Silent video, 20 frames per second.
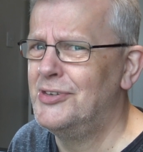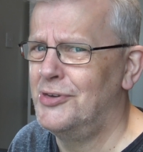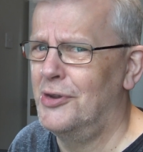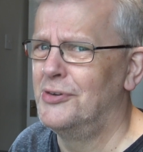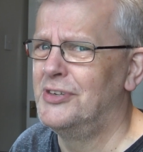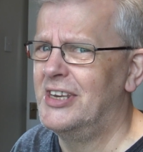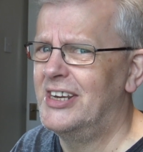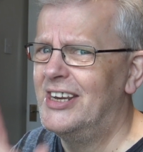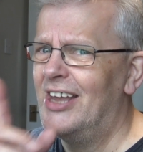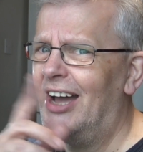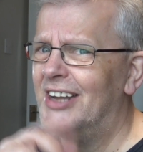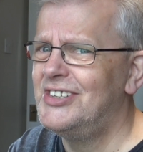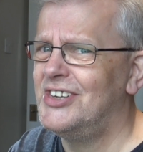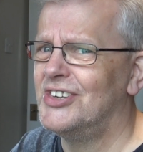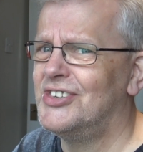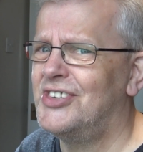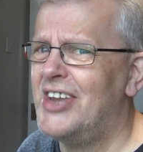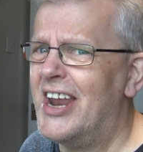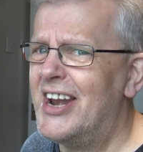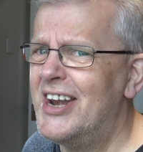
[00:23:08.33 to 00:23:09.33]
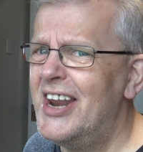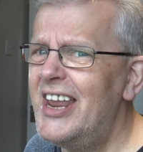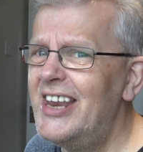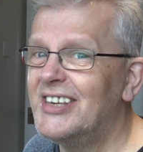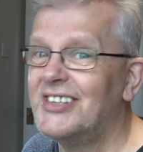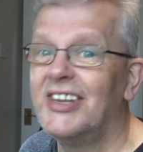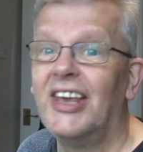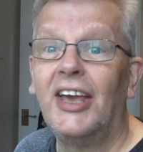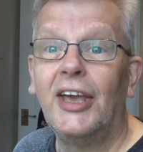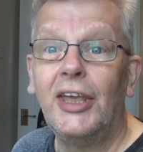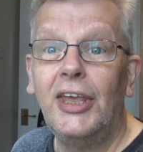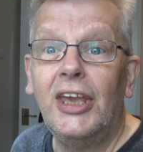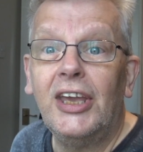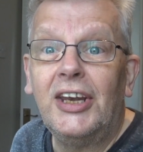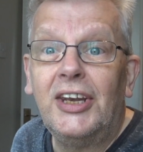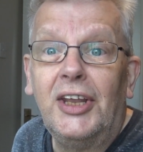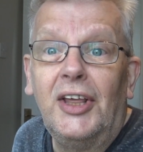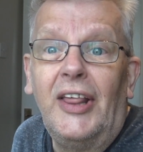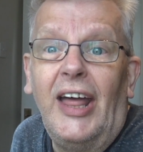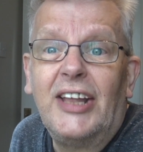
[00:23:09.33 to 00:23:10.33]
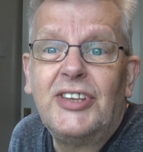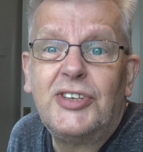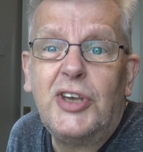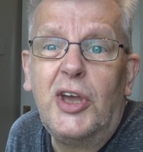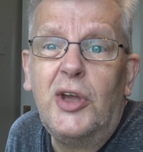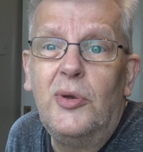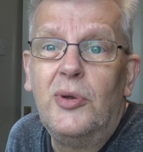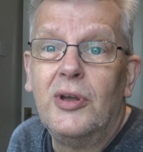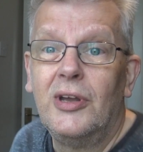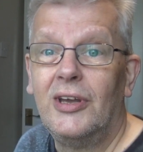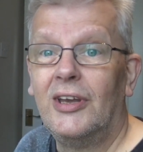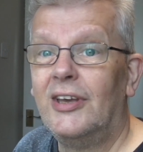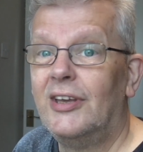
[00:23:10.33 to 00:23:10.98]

using Nigel's techniques. You can do that too.